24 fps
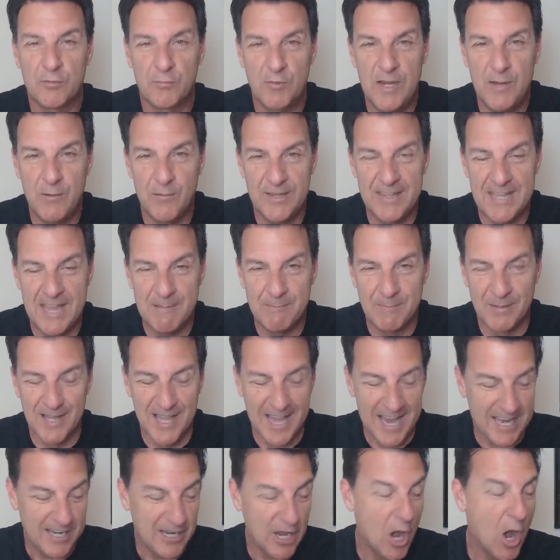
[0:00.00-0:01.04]
iii when they
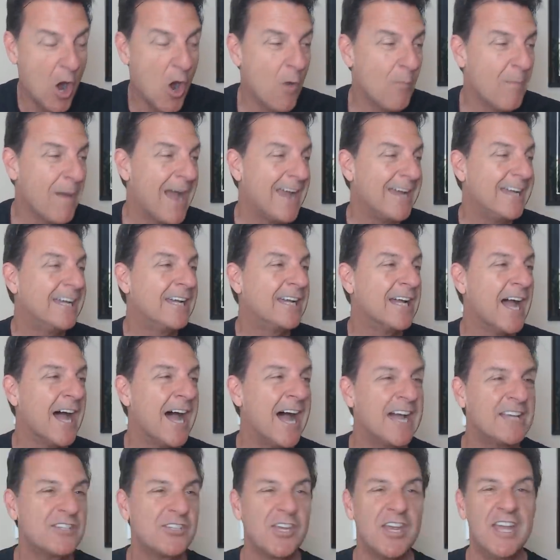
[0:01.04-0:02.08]
played oh my
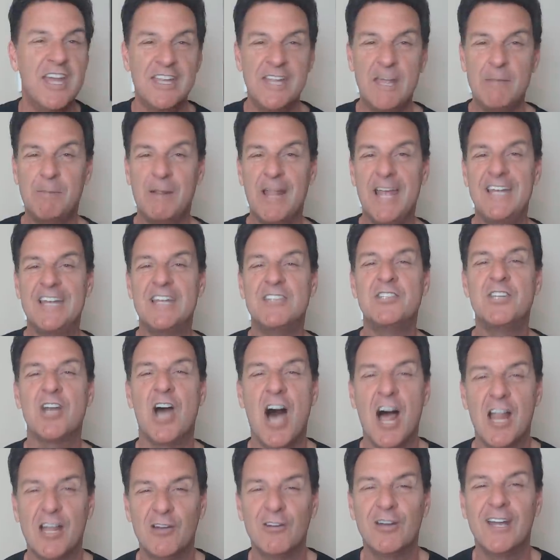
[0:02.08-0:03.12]
gosh they played a
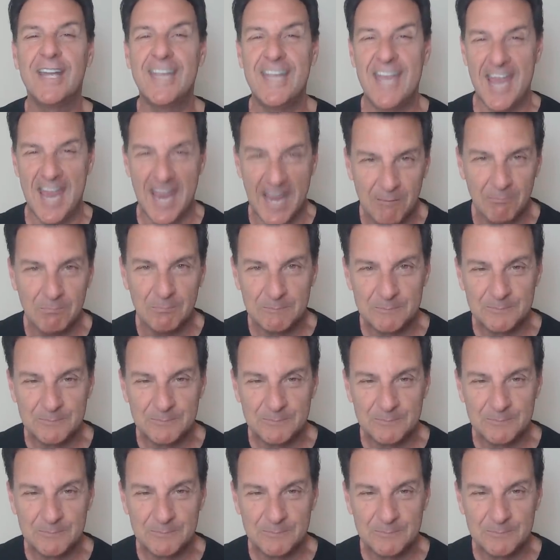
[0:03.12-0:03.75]
dollar a game